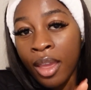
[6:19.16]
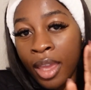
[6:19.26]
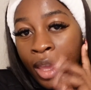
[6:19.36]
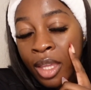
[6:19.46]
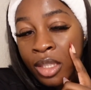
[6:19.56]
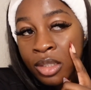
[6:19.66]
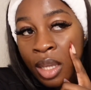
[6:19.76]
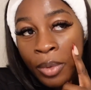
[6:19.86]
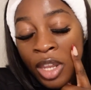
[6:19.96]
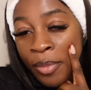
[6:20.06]
And
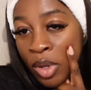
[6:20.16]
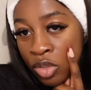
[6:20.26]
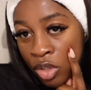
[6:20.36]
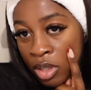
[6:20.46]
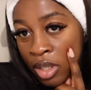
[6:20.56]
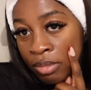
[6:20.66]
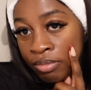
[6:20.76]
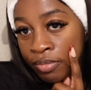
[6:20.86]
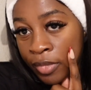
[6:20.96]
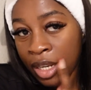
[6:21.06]
I'm gonna have a hot chocolate.
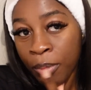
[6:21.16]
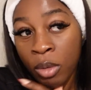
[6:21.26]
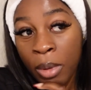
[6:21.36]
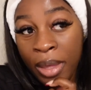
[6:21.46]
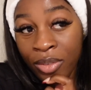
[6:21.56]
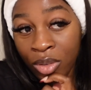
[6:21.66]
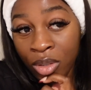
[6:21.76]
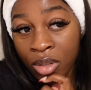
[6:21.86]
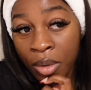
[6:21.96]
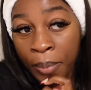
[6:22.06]
And I'm gonna make my
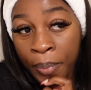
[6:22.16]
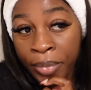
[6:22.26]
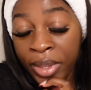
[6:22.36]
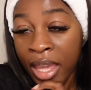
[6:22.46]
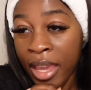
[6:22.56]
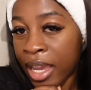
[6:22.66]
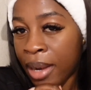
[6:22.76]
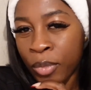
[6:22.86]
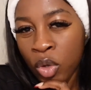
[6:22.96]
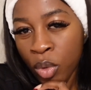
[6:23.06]
food. And
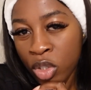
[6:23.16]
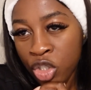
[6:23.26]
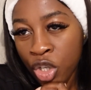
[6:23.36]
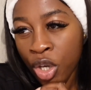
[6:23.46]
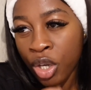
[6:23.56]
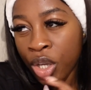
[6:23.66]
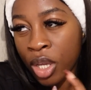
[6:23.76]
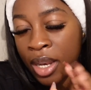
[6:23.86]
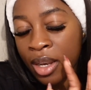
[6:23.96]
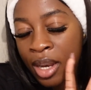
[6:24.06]
I'm gonna watch a
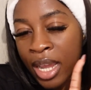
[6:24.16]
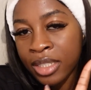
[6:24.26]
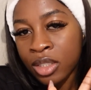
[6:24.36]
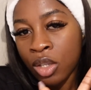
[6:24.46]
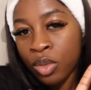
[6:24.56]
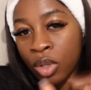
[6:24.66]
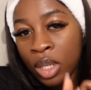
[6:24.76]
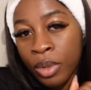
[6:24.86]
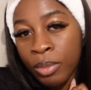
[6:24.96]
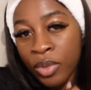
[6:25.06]
nice
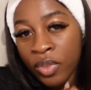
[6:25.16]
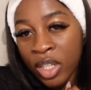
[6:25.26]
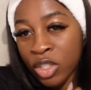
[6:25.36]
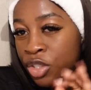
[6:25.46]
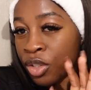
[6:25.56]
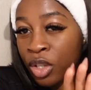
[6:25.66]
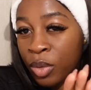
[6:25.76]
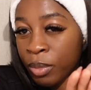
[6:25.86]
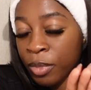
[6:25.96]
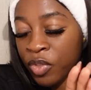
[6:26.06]
Nollywood movie. Because you know
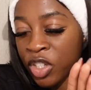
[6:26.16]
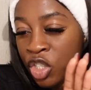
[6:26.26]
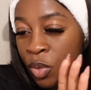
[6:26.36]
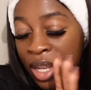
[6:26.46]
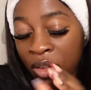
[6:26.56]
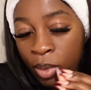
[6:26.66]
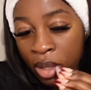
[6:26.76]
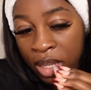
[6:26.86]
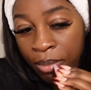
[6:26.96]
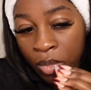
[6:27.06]
Nollywood movies, you know what I love about
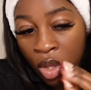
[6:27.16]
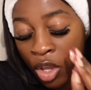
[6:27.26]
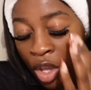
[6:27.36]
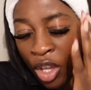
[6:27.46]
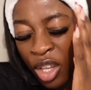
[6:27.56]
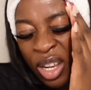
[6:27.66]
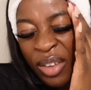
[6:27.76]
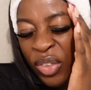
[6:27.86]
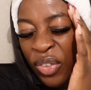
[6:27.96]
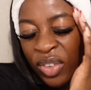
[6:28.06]
them? You don't
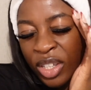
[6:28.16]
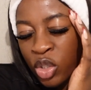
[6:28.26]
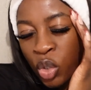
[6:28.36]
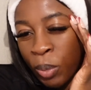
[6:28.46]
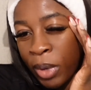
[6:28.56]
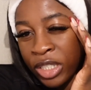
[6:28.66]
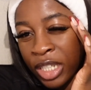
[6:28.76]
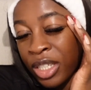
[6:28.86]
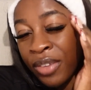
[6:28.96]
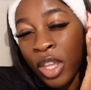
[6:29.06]
have to think too much. Like,
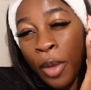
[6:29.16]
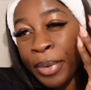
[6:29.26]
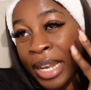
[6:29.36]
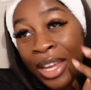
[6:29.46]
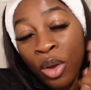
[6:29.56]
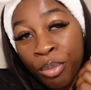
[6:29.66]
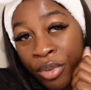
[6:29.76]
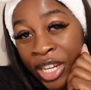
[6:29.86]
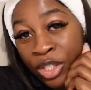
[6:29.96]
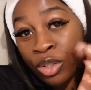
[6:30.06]
you don't have to apply your
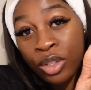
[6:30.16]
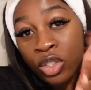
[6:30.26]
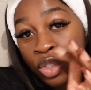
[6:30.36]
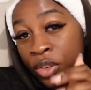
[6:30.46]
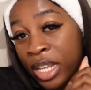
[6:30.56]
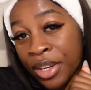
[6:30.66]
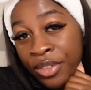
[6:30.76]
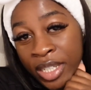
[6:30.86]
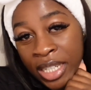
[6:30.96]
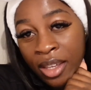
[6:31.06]
brain. You know the storyline
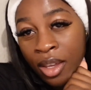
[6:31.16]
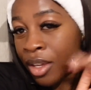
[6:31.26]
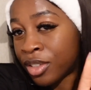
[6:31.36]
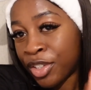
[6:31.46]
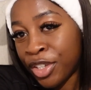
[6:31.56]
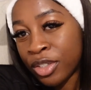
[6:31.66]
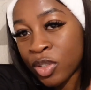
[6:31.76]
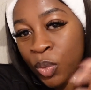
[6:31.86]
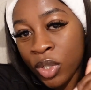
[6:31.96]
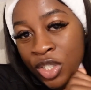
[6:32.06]
already. So you can
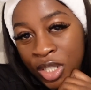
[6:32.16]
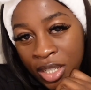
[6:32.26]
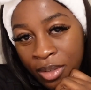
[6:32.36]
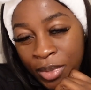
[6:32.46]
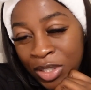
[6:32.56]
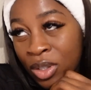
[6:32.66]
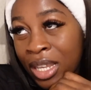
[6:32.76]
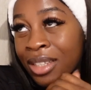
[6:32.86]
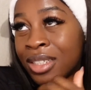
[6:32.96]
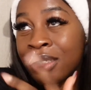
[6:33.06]
just watch it. It's not
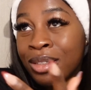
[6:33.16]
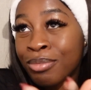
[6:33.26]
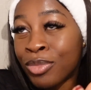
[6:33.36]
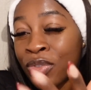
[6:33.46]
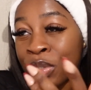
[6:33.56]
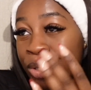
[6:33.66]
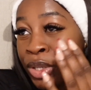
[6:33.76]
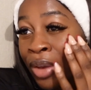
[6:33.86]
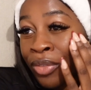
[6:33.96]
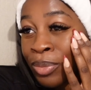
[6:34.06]
like these movies where
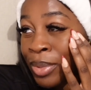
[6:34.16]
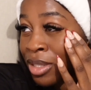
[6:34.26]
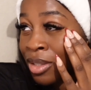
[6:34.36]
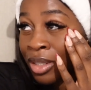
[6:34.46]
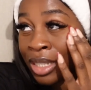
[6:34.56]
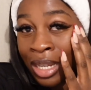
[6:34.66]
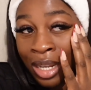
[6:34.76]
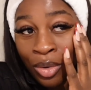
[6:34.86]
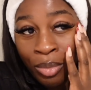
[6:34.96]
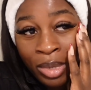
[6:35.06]
you have to be studying
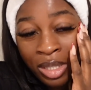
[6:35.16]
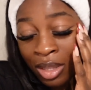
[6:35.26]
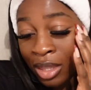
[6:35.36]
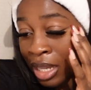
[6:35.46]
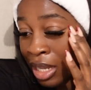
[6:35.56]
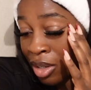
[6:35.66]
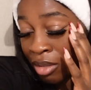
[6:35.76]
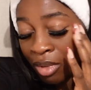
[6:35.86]
and not miss a thing. And